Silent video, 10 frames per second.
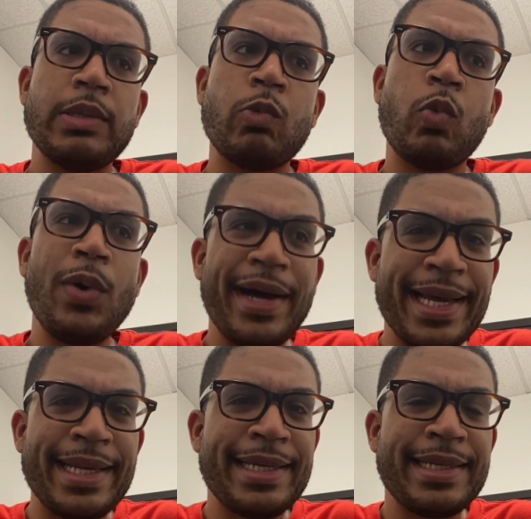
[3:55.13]

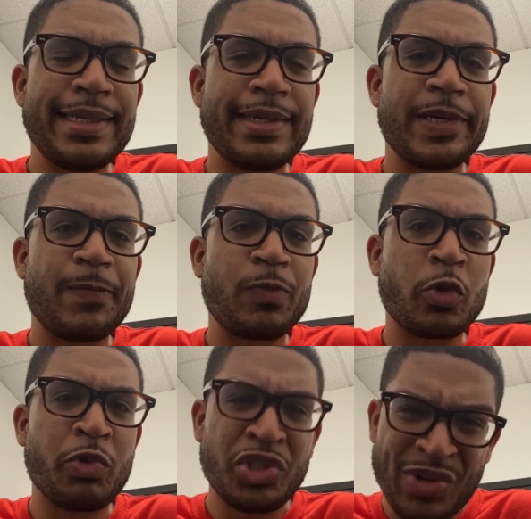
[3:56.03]
One,
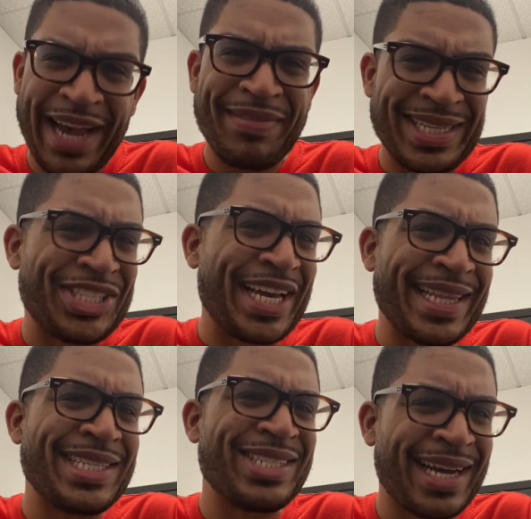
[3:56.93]
we drafted
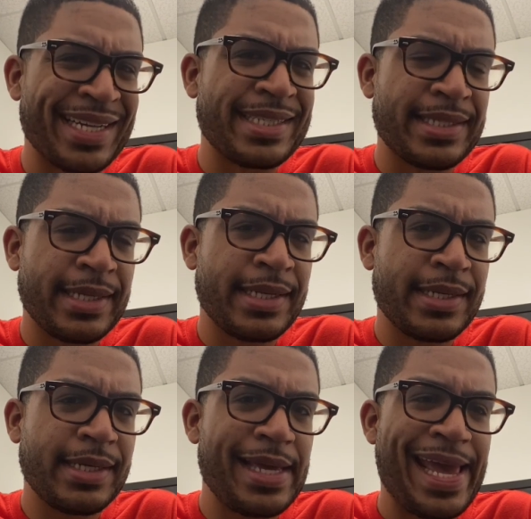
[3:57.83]
Jalen Johnson.
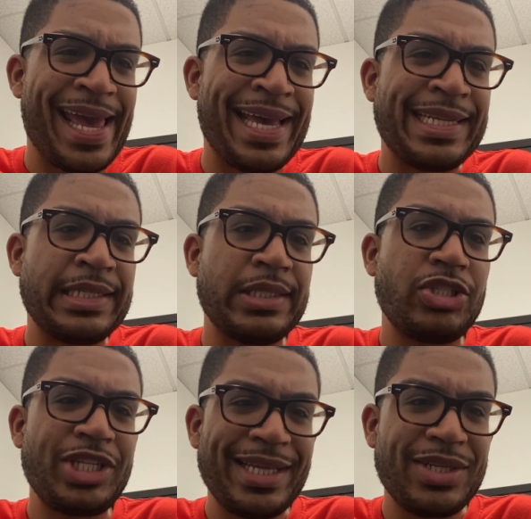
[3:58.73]
And
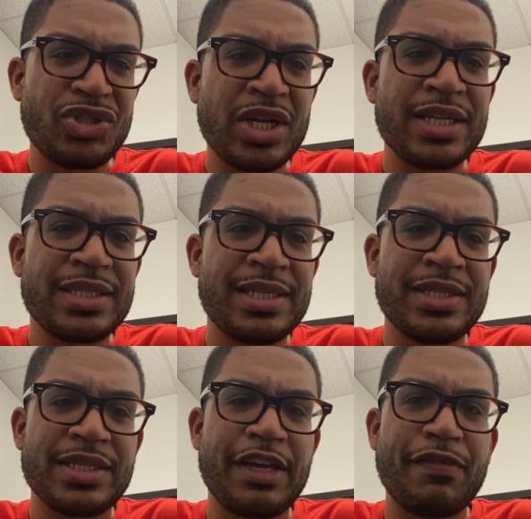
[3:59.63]
Jalen Johnson
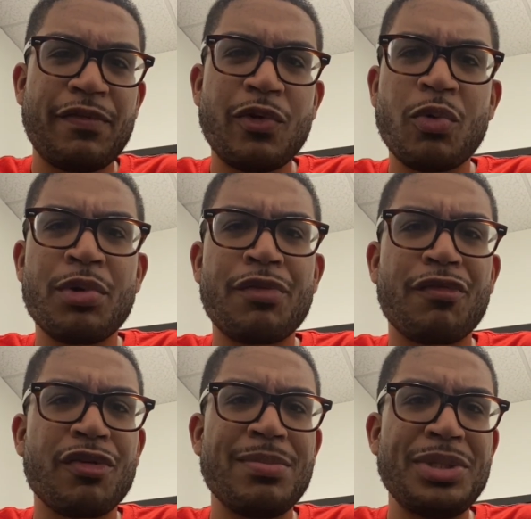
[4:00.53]
is a forward
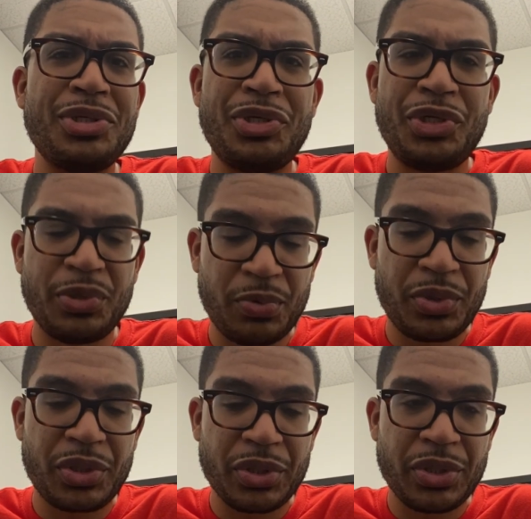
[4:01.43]
from Duke.